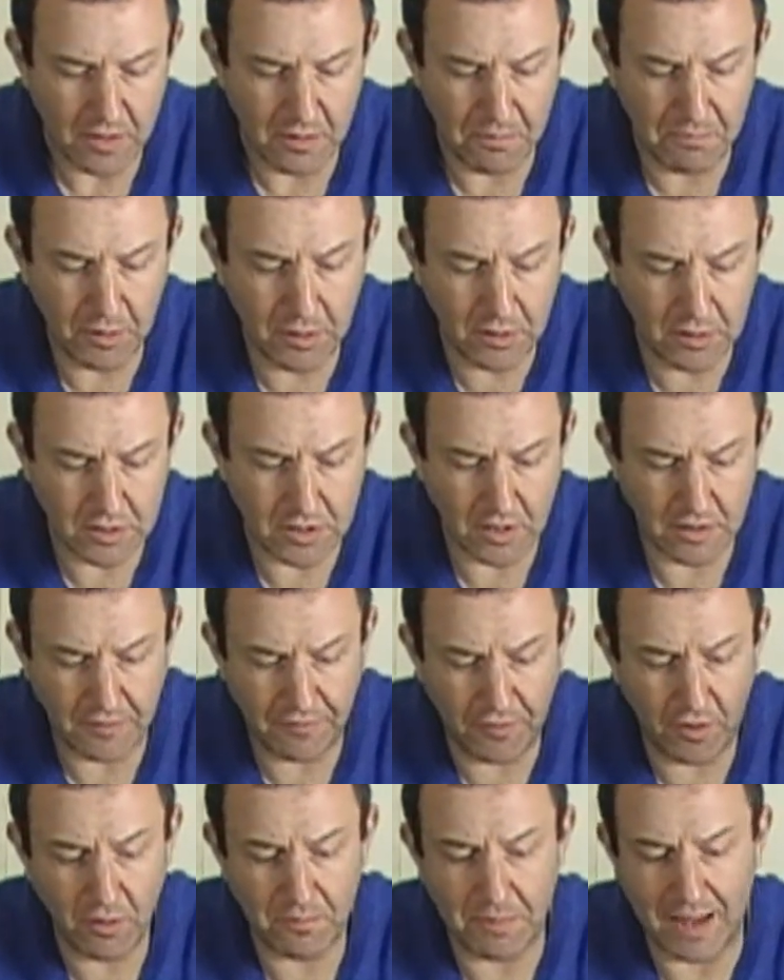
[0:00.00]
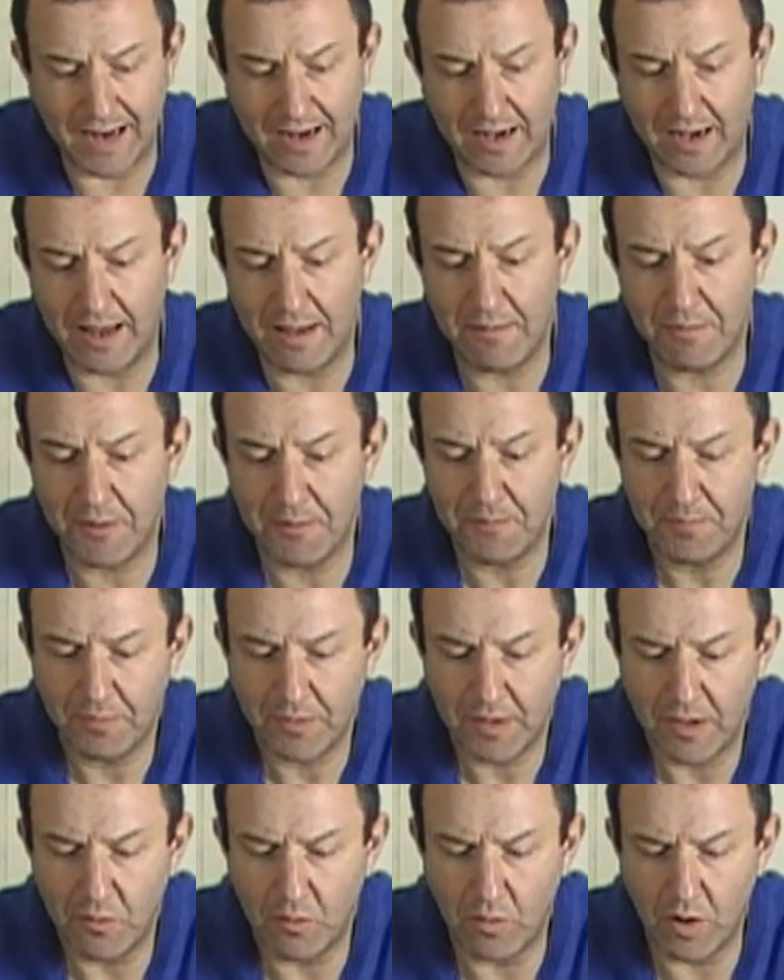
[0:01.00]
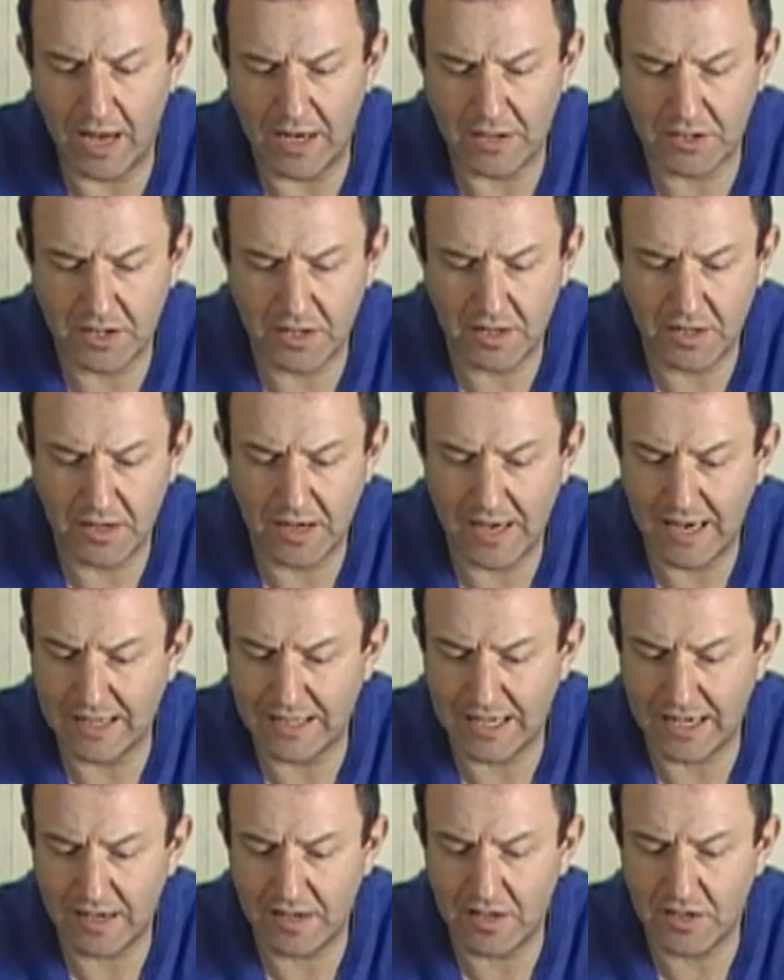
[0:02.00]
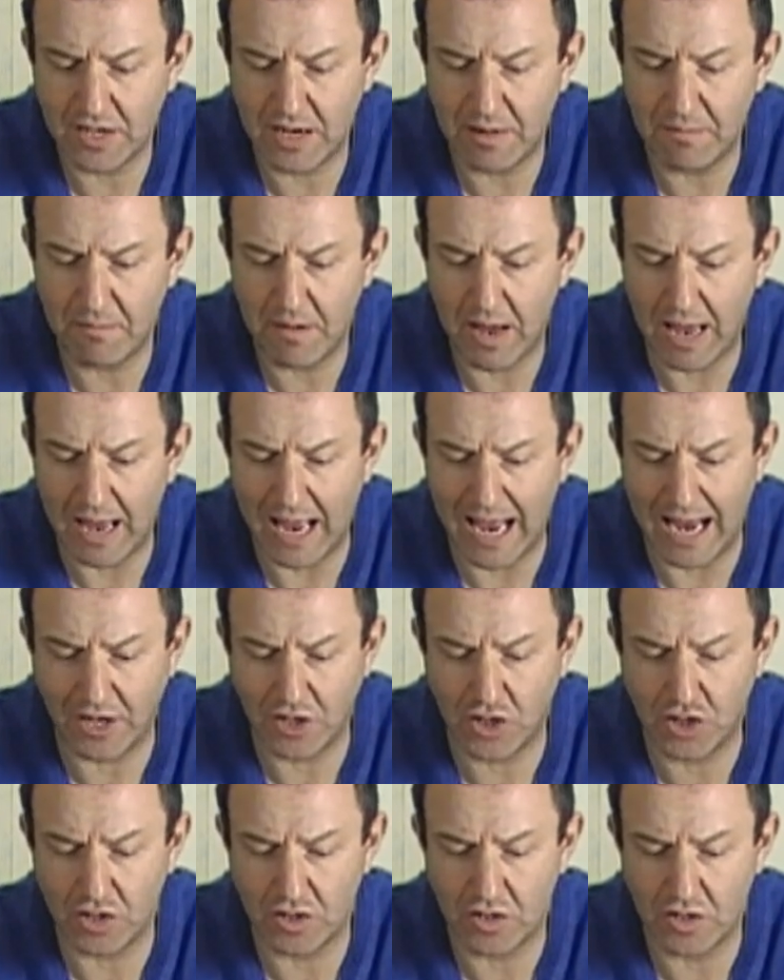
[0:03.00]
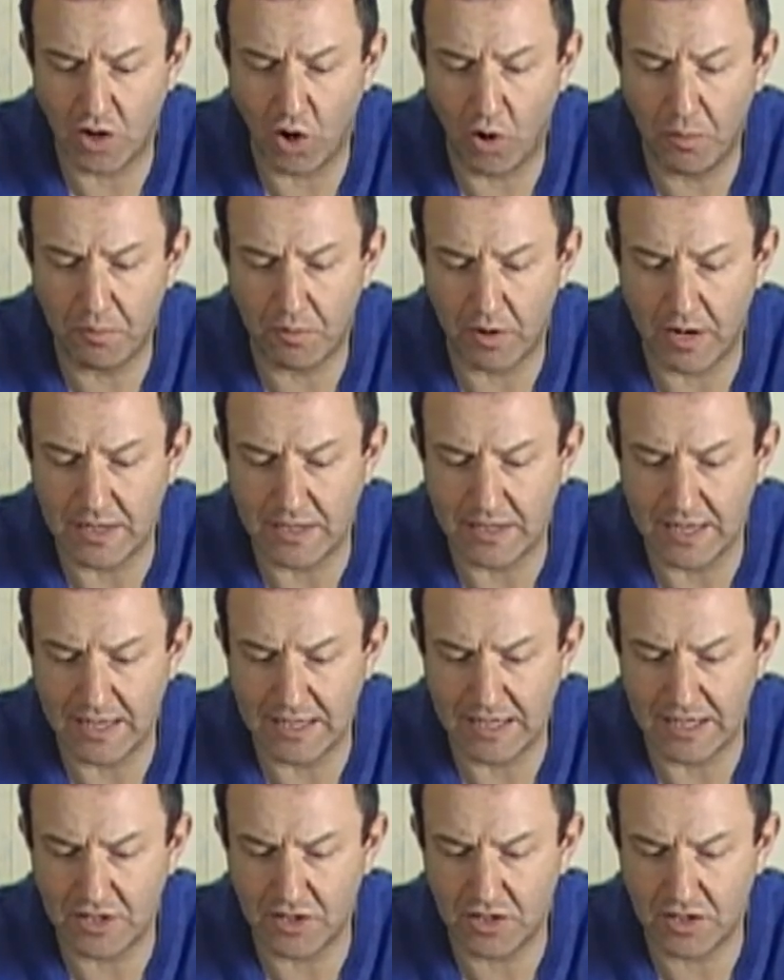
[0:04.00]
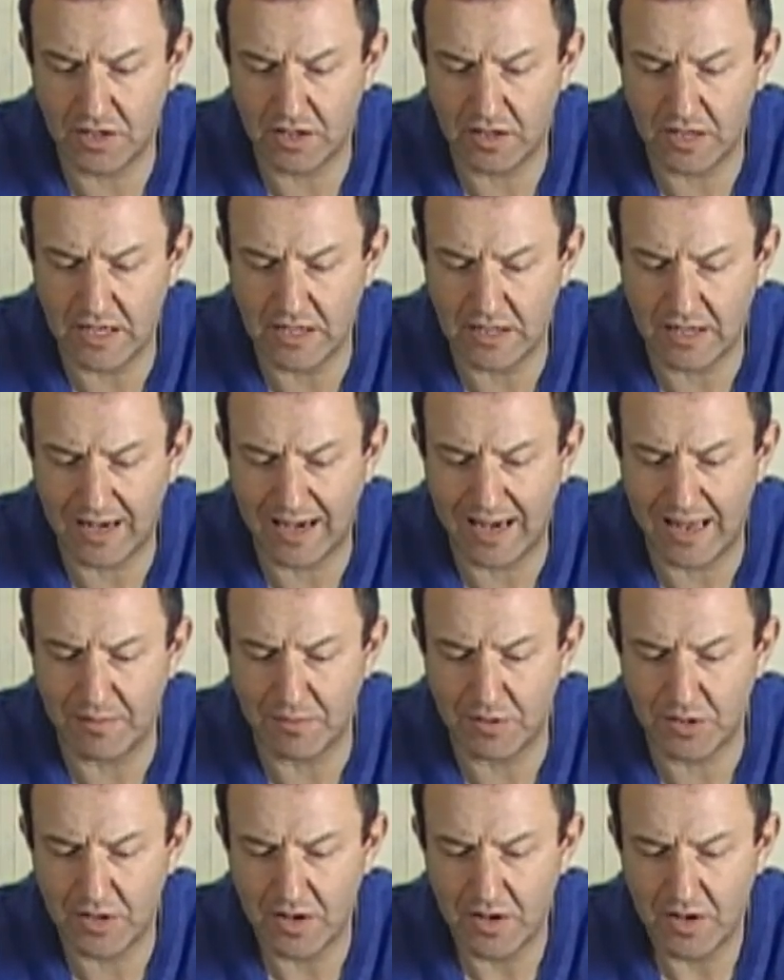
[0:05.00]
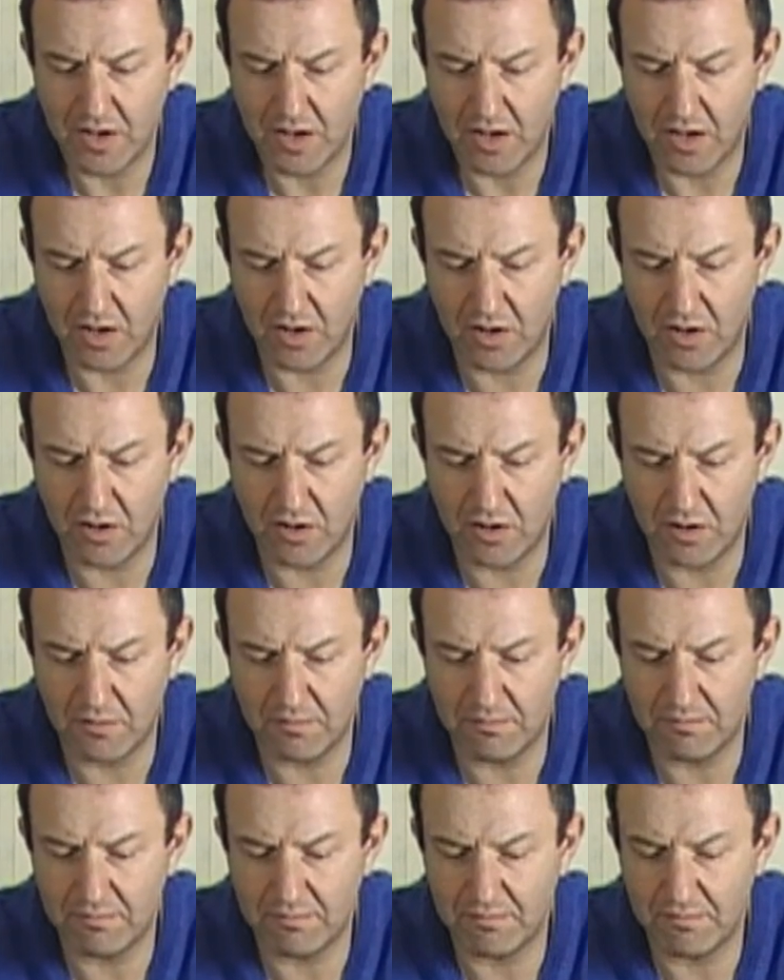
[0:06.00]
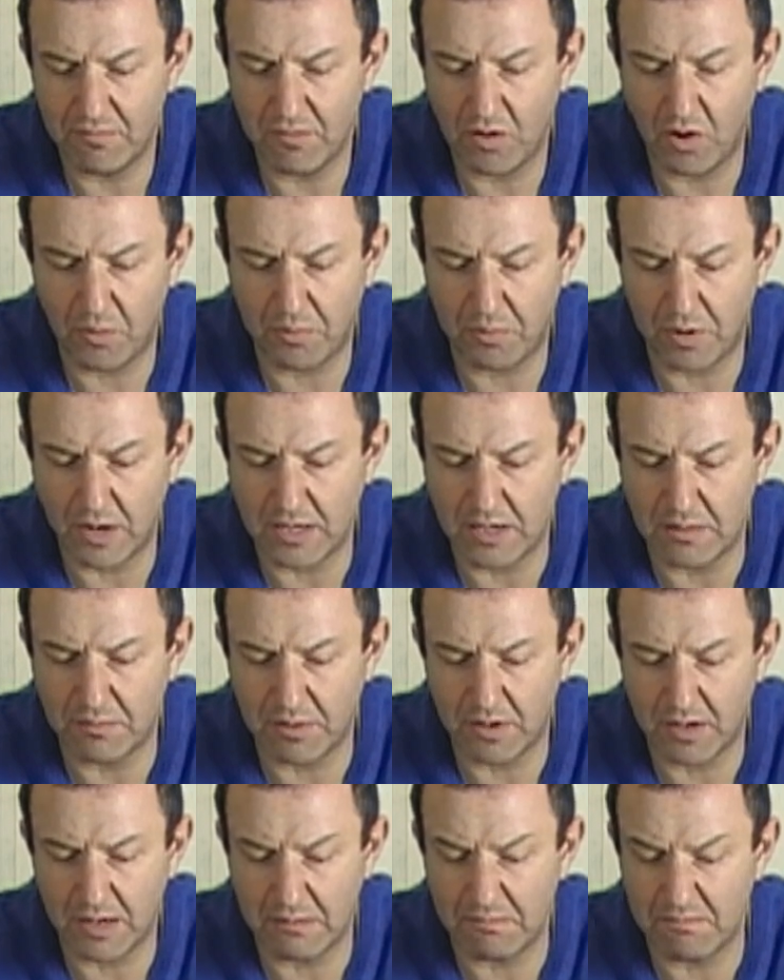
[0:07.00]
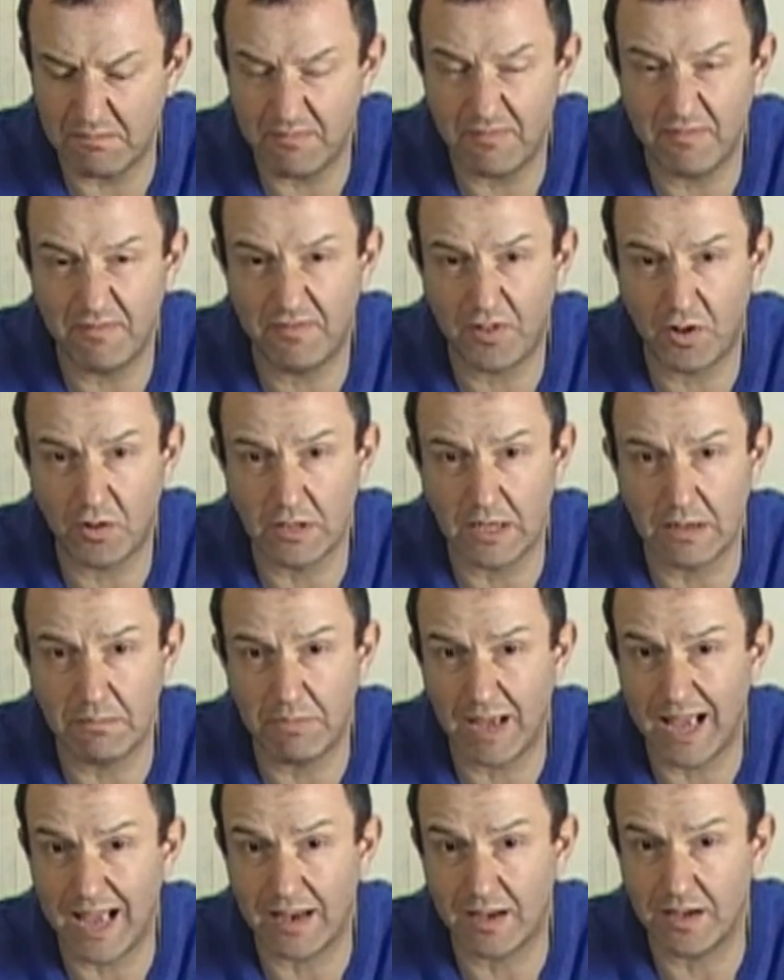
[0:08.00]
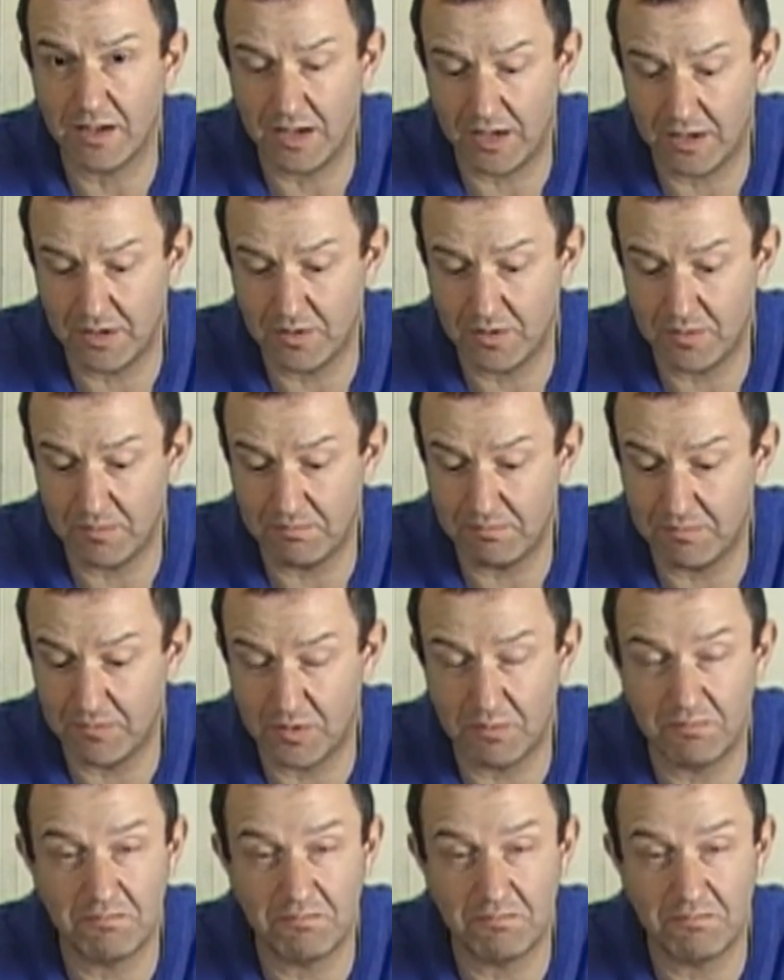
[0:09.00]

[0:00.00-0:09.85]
The, board, the Foldback Clip has a, exactly the same action to operate it. It's just that these clips are operated by folding back, and